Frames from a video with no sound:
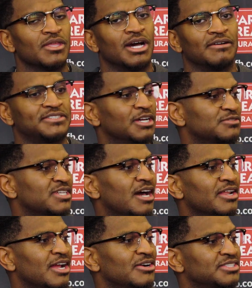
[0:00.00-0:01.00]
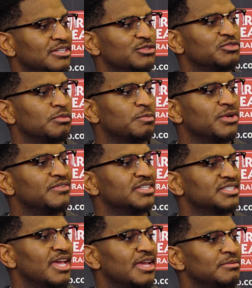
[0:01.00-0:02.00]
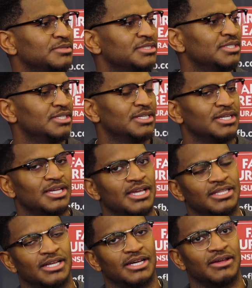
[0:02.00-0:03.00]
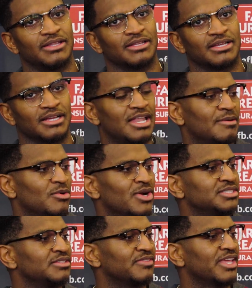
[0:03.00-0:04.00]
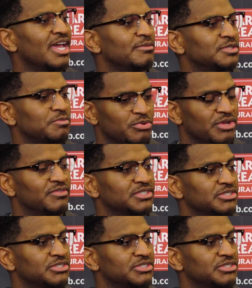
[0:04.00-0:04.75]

of self-scouting ourselves from the previous games and the conglomeration of the games previous.